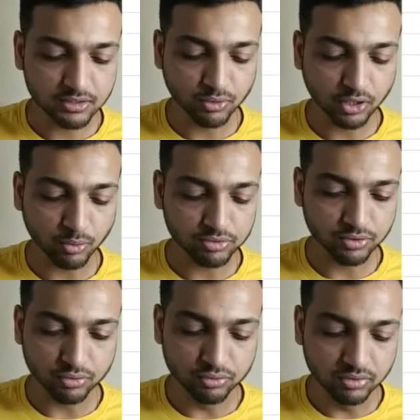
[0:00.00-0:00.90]
Let's look at
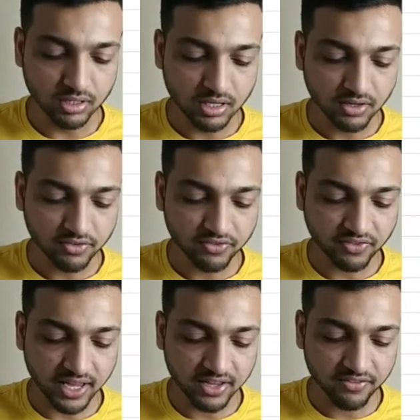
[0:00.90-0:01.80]
option 2,
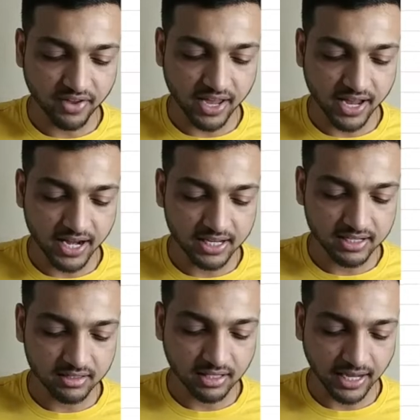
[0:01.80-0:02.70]
5,
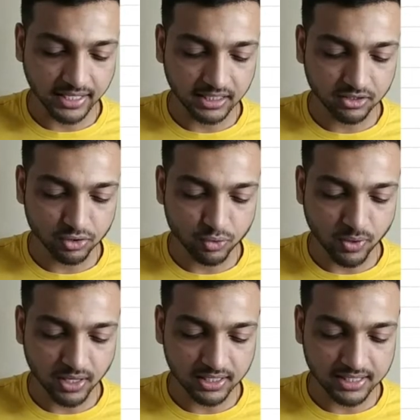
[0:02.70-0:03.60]
8,
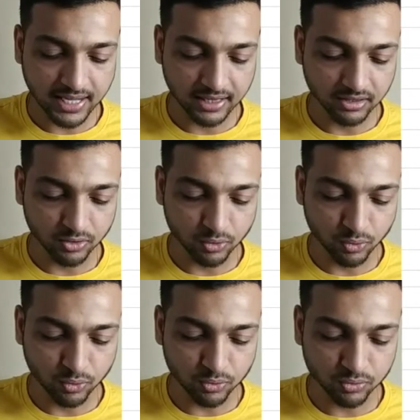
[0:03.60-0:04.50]
9, 12, 10.
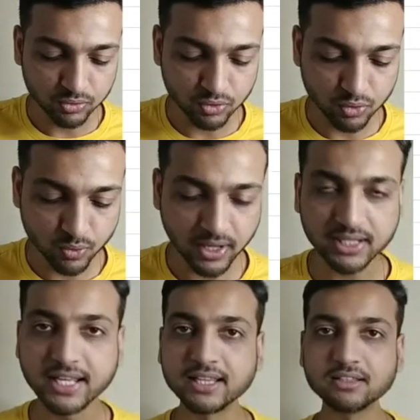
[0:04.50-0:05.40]
No,
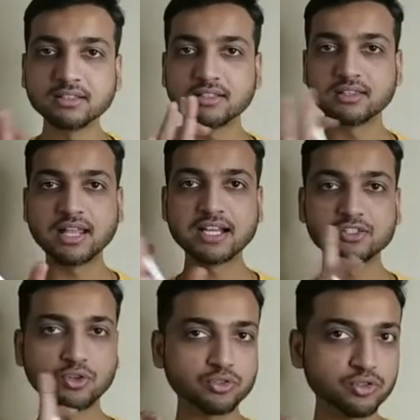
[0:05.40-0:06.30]
12, 10,
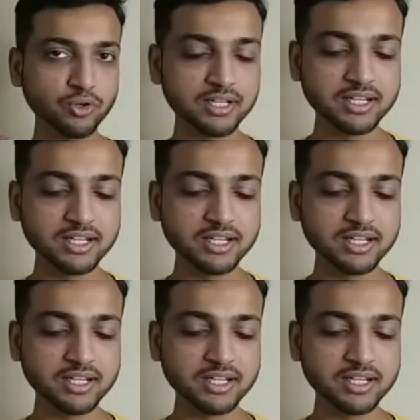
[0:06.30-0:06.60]
that is not a